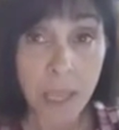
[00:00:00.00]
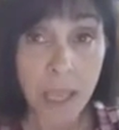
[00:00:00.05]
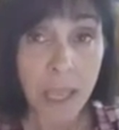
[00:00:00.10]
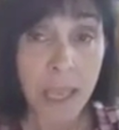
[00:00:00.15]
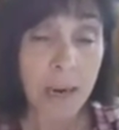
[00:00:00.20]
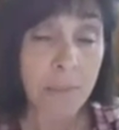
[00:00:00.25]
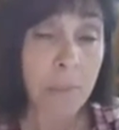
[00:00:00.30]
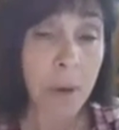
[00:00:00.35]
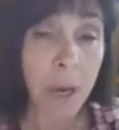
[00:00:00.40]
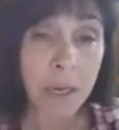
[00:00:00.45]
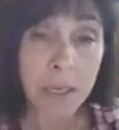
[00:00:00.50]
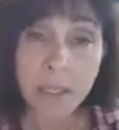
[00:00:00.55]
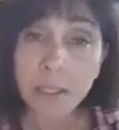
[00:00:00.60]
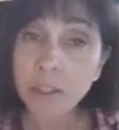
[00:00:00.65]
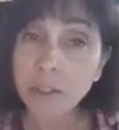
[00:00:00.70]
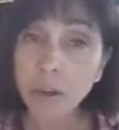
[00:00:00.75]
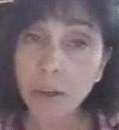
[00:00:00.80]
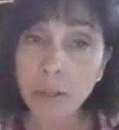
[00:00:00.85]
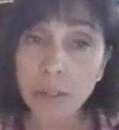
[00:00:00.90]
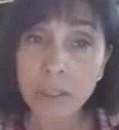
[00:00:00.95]
and I'm not going to
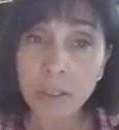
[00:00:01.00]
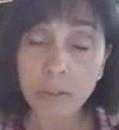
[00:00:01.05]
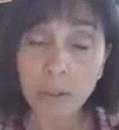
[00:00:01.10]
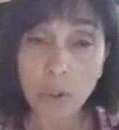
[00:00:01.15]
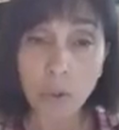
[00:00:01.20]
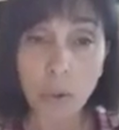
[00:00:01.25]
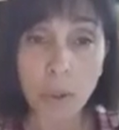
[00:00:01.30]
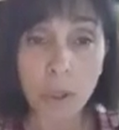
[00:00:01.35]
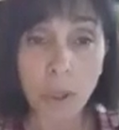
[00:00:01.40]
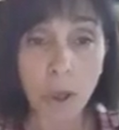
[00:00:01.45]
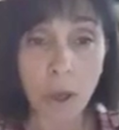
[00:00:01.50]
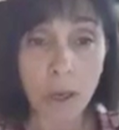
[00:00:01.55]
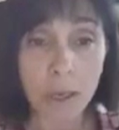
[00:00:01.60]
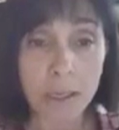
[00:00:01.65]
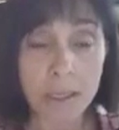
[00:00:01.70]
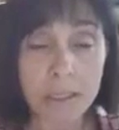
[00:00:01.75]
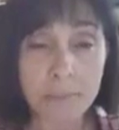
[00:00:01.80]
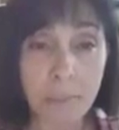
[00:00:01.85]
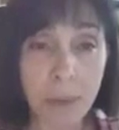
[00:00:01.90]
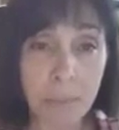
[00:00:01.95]
start until 2
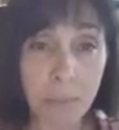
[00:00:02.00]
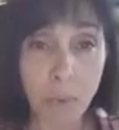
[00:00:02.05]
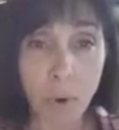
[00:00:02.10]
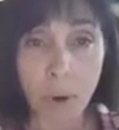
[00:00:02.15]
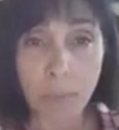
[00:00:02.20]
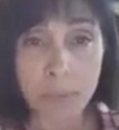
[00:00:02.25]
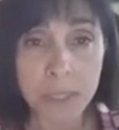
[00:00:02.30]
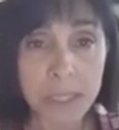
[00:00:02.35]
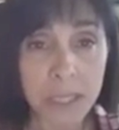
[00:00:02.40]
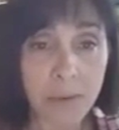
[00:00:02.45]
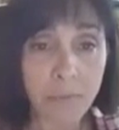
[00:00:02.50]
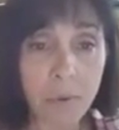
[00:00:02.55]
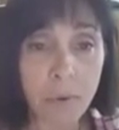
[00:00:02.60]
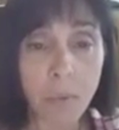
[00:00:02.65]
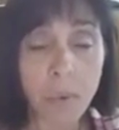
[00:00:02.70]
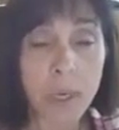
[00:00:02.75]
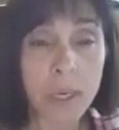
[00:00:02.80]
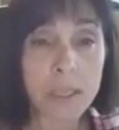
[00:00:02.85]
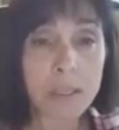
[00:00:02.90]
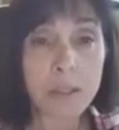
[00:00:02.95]
o'clock. It's my promise to
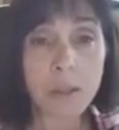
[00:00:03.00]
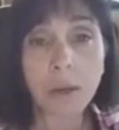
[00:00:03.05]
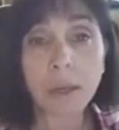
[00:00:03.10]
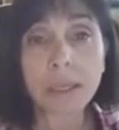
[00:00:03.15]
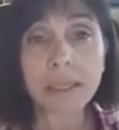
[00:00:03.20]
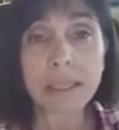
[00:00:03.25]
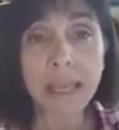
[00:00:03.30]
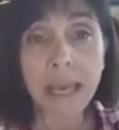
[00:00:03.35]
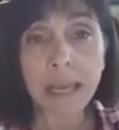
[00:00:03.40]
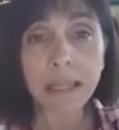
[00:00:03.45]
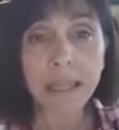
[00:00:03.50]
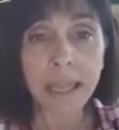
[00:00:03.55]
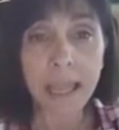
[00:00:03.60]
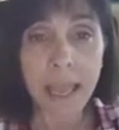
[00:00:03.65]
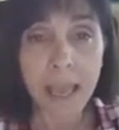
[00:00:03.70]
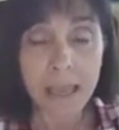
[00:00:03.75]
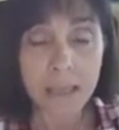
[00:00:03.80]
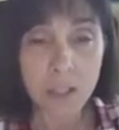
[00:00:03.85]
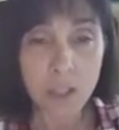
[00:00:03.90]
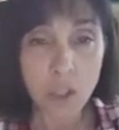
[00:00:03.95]
everyone. I start exactly
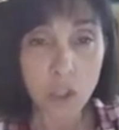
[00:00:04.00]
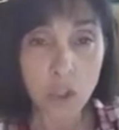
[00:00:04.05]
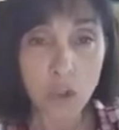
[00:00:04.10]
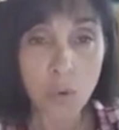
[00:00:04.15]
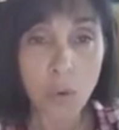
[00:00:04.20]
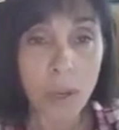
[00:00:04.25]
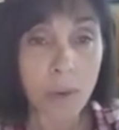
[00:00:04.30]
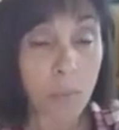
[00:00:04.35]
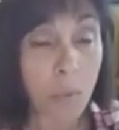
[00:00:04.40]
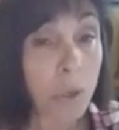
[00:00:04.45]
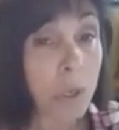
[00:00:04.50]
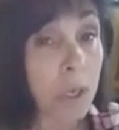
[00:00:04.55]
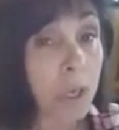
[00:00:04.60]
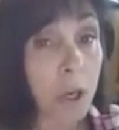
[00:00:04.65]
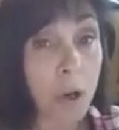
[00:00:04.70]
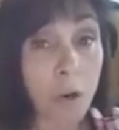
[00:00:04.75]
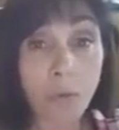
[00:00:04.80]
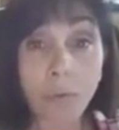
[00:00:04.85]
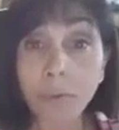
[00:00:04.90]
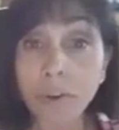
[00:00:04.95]
at 2, and we're going to
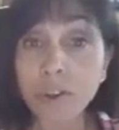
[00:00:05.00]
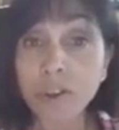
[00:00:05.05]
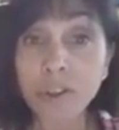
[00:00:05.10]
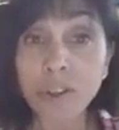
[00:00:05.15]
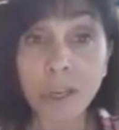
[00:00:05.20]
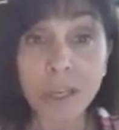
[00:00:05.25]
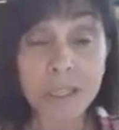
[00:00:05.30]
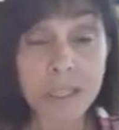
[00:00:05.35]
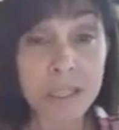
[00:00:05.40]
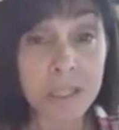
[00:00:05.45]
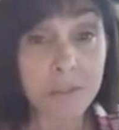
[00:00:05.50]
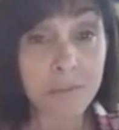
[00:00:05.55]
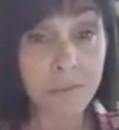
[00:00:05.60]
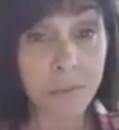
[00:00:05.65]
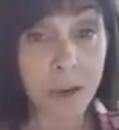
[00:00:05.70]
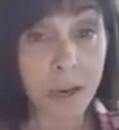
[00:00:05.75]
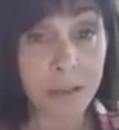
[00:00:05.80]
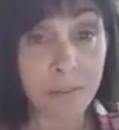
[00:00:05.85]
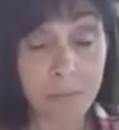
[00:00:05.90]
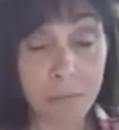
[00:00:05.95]
go for just 5